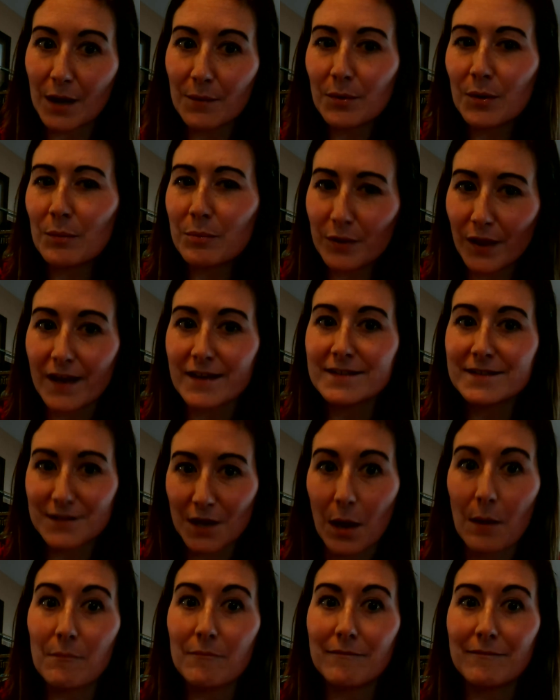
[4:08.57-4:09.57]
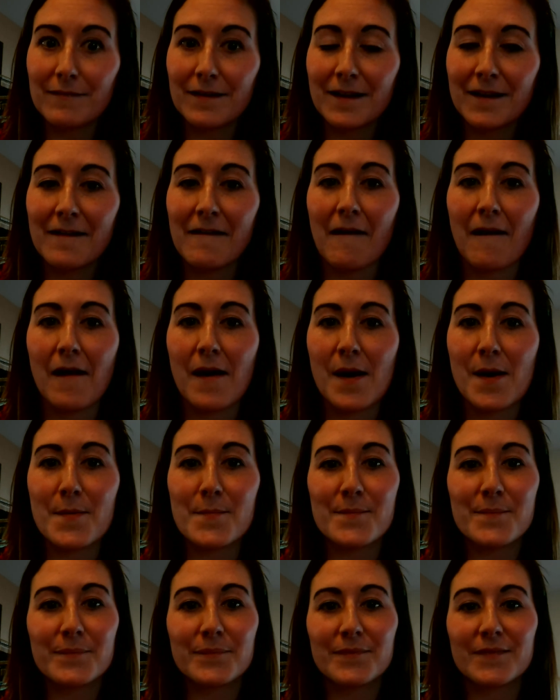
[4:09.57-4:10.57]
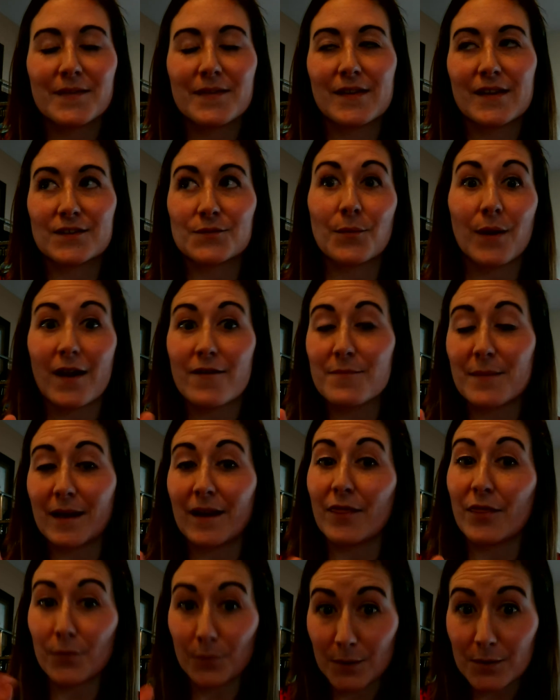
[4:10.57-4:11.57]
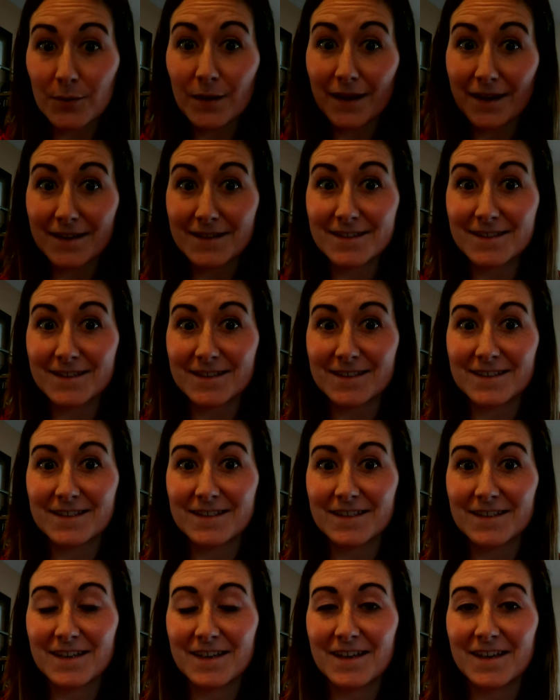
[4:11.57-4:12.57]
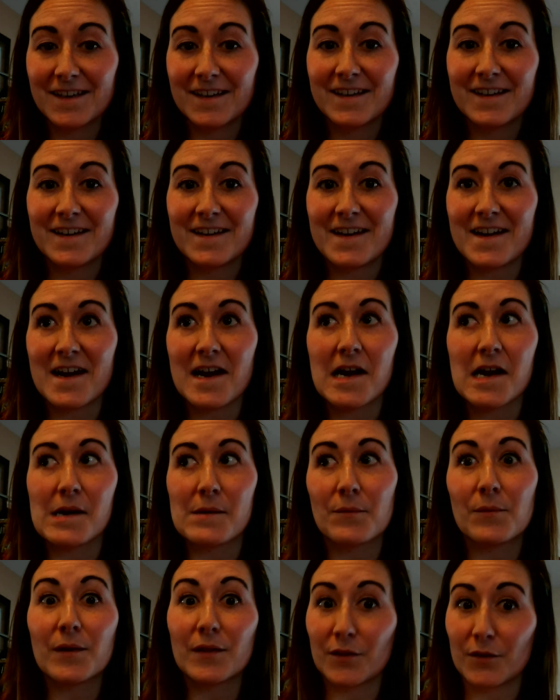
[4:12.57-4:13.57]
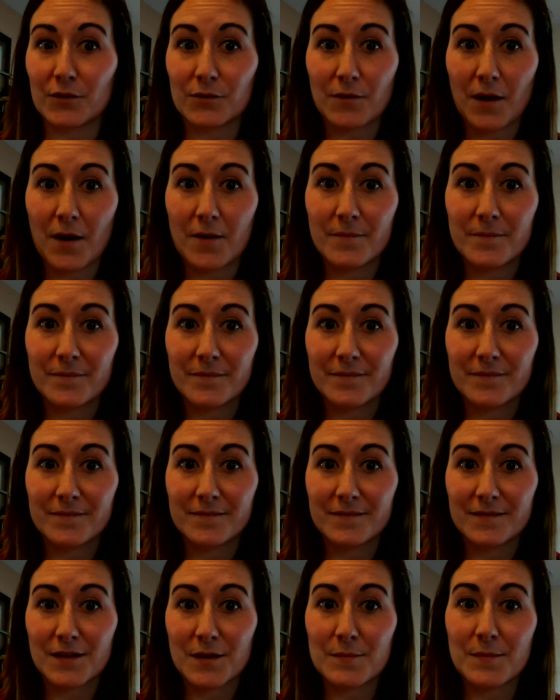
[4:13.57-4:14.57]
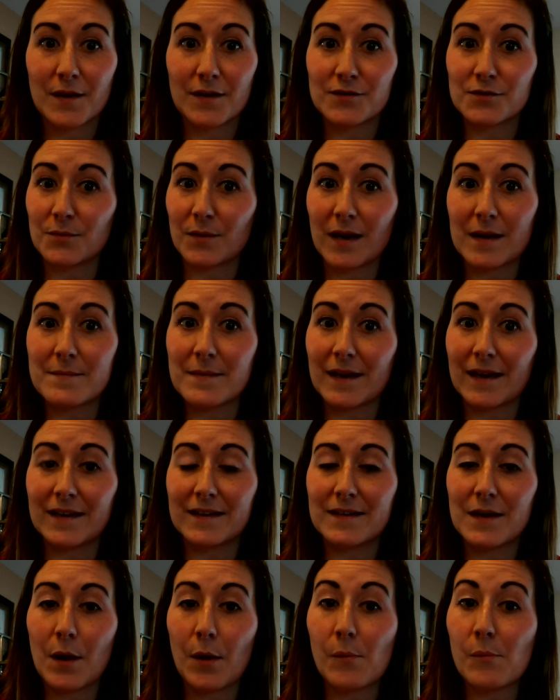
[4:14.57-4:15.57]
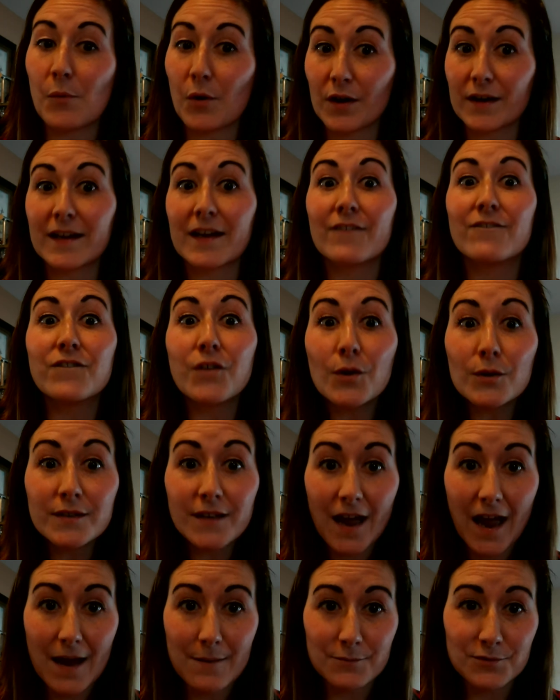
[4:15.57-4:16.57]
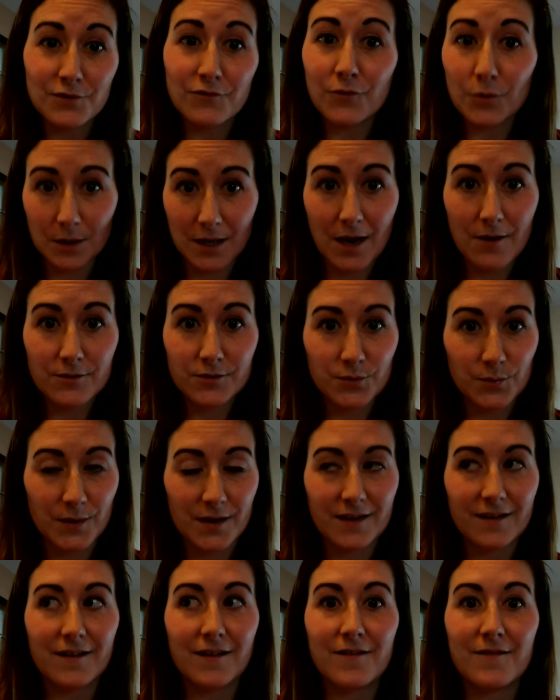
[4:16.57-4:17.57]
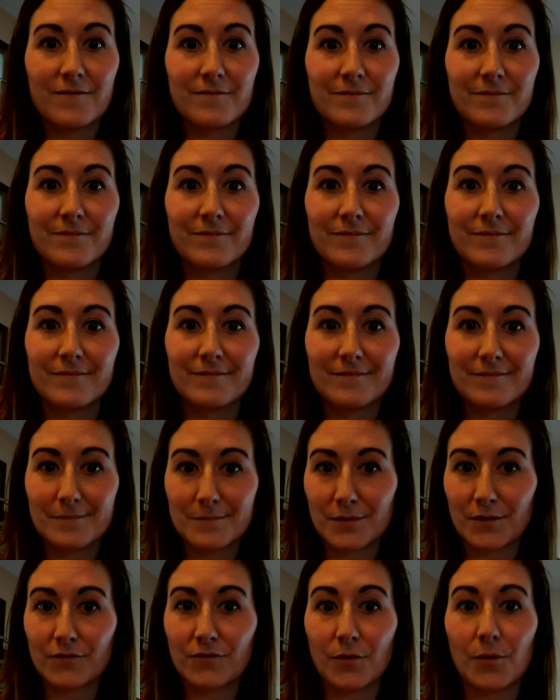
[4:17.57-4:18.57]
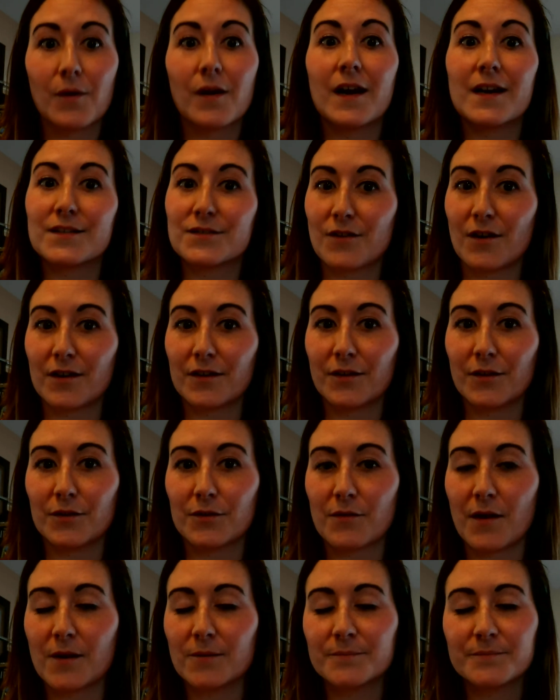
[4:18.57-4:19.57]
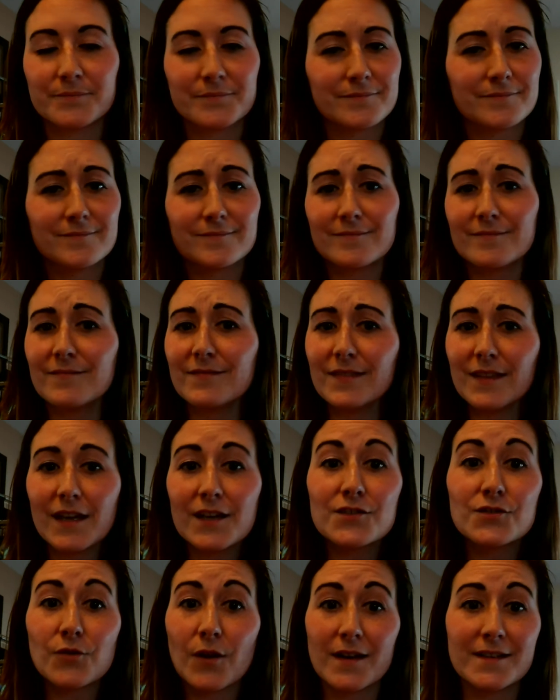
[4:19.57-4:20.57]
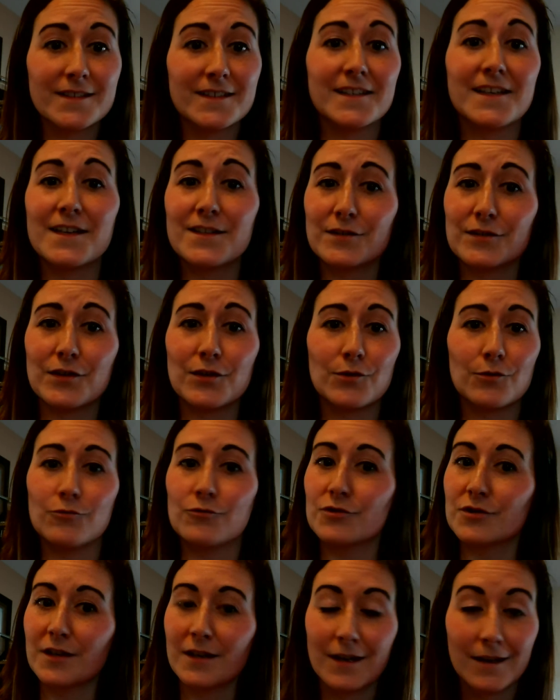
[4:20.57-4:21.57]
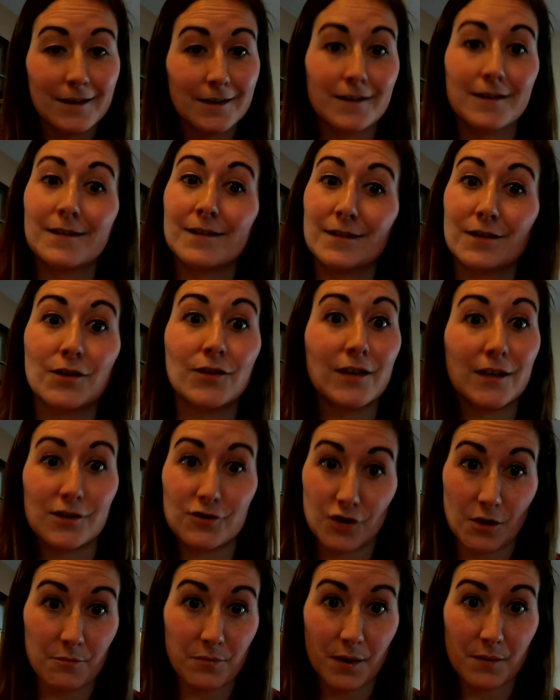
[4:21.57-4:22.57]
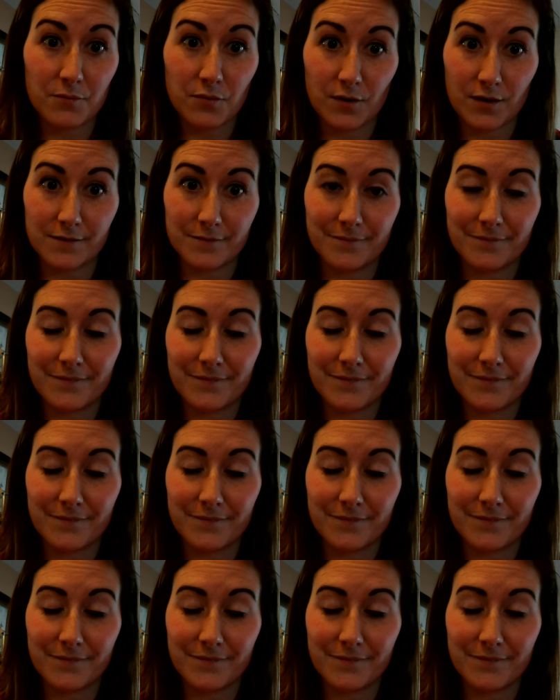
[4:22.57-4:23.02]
plus some, is what I've made in 3 weeks, with LuLaRoe compared to what I made working full-time. So 40 hours a week before I started LuLaRoe. It's crazy. It's huge. You need to jump on board.